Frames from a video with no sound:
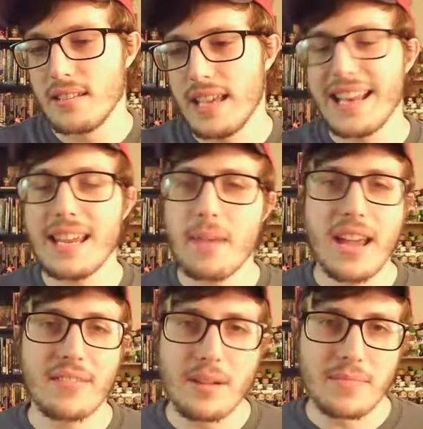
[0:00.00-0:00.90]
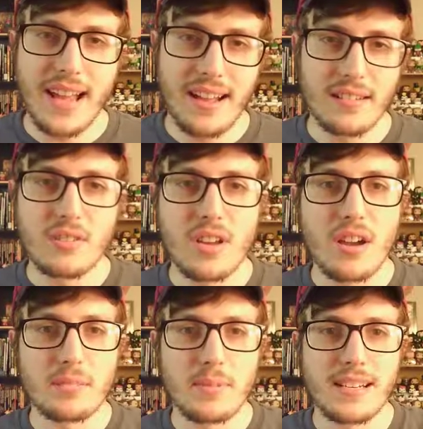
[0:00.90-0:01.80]
and he may have come down, who
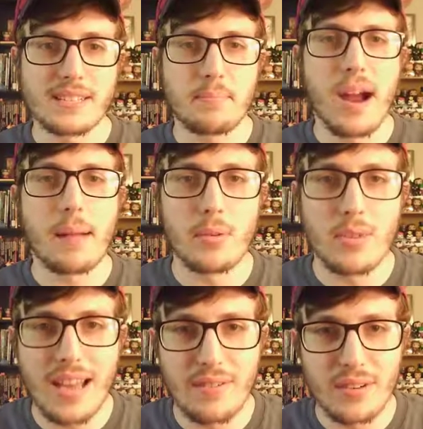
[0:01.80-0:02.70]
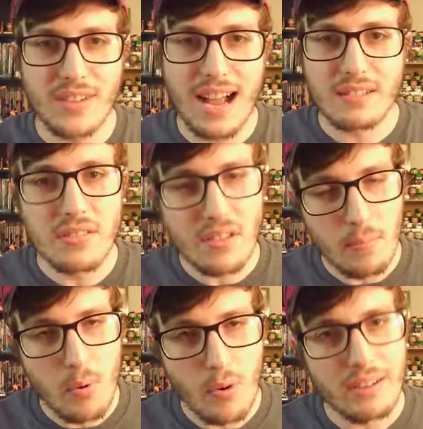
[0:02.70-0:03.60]
knows? But it probably would never have gotten to the
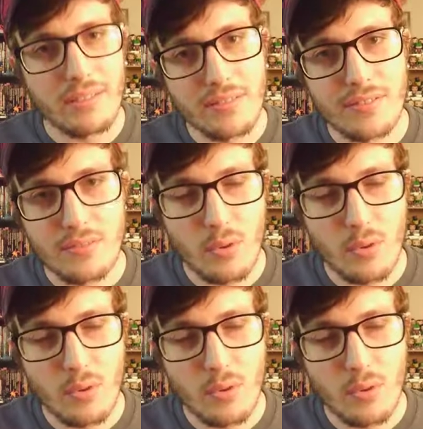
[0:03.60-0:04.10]
point of